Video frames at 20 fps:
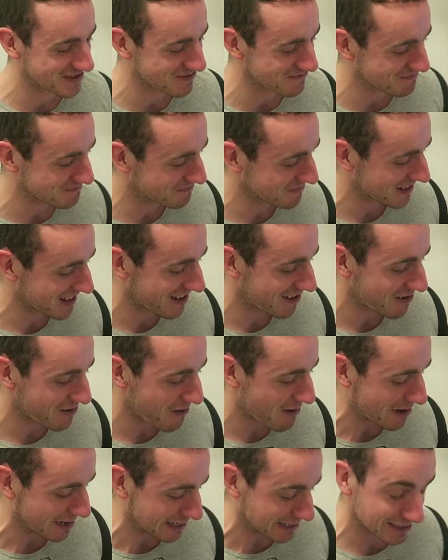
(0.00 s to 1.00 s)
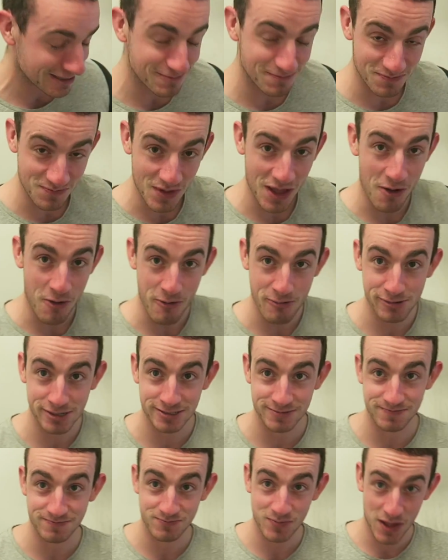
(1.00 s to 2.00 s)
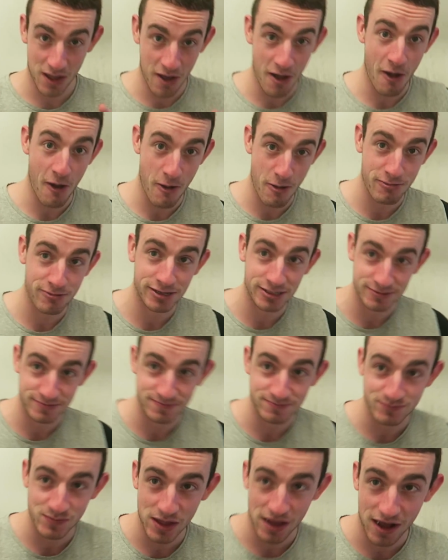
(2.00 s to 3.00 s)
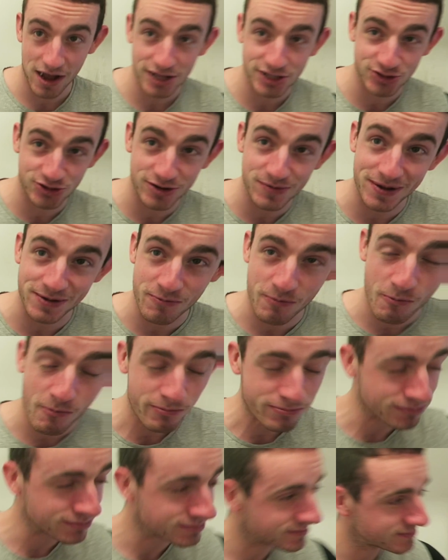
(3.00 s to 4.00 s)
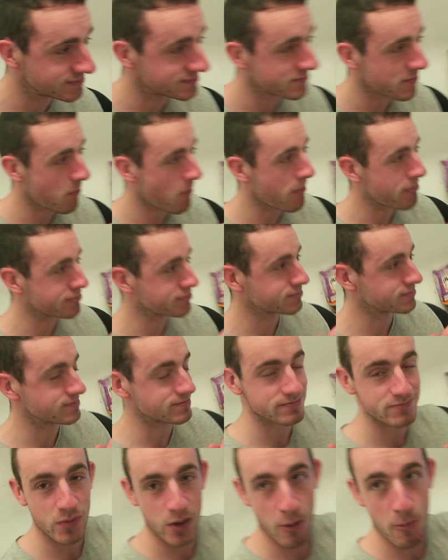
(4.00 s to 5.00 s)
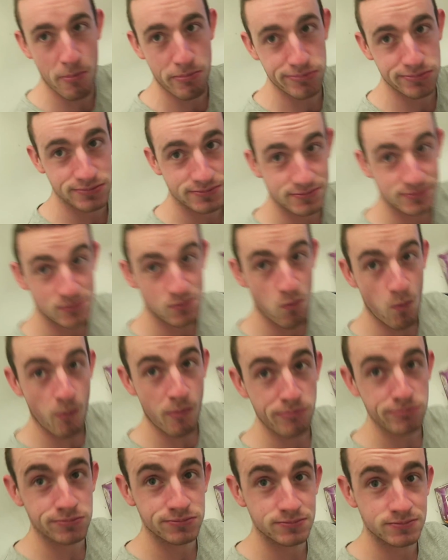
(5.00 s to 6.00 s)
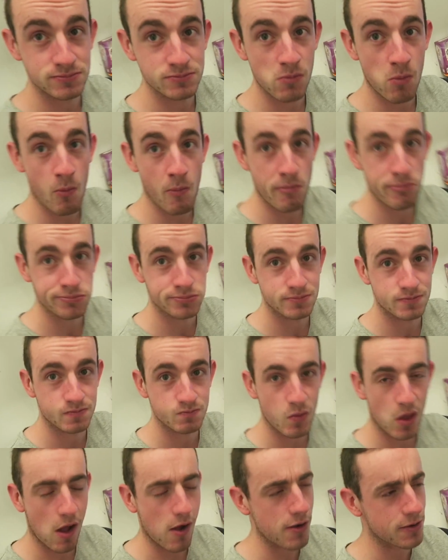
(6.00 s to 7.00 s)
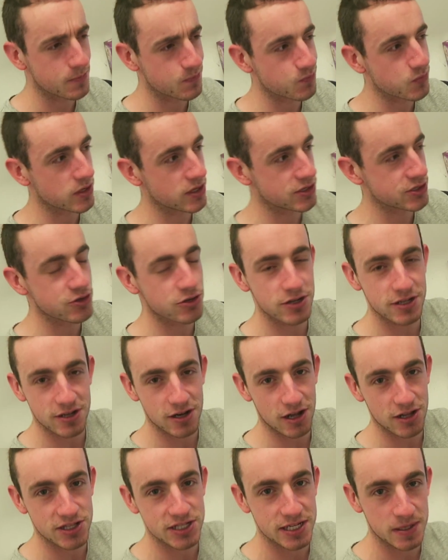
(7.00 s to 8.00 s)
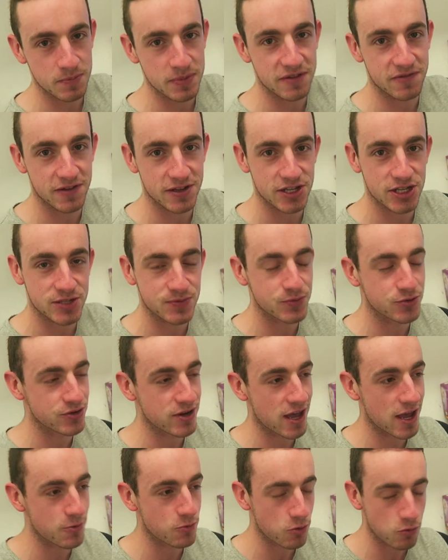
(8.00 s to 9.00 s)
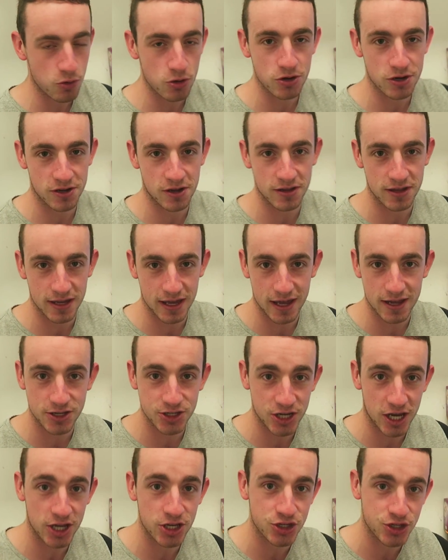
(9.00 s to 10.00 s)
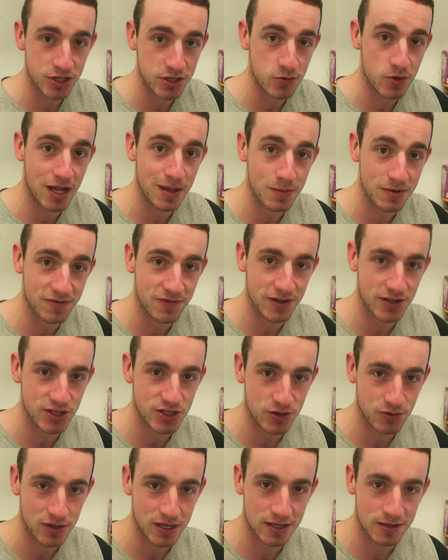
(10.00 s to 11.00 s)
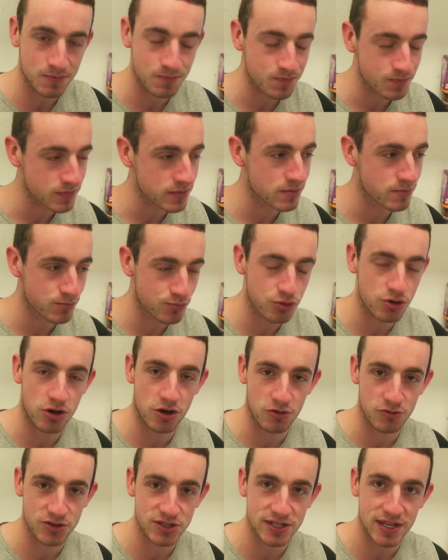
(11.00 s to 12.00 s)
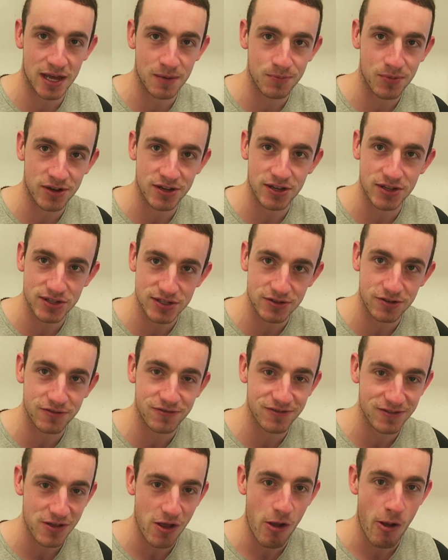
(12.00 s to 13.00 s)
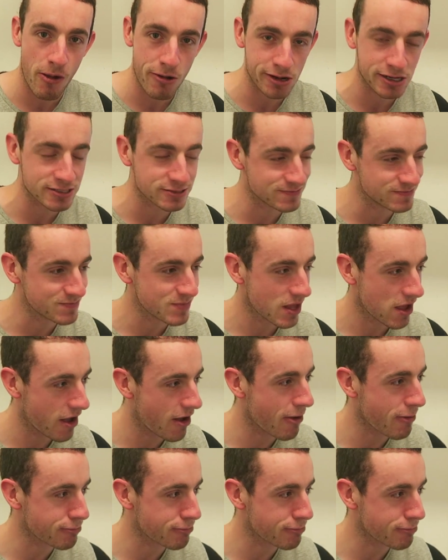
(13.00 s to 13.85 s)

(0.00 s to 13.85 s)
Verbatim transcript: Man? Ah, see now there you go. Now you're talking business, man. That's right, man. Um, so the gym is currently called what? It's currently called Simply Fitness, but uh, we're working on to get changed to New Element Fitness so we can put our own stamp on it and stuff. Yeah, man, sure.